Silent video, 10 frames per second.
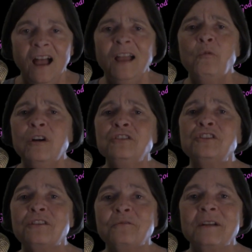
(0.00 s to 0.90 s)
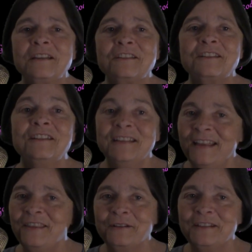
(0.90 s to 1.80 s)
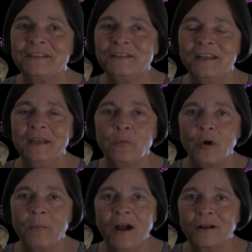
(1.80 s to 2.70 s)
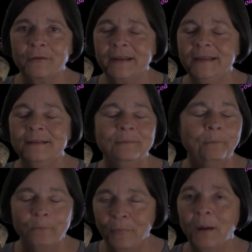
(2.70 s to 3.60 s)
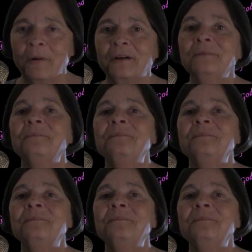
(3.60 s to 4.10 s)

I watched the rest, and there isn't any more mockery. Bummer.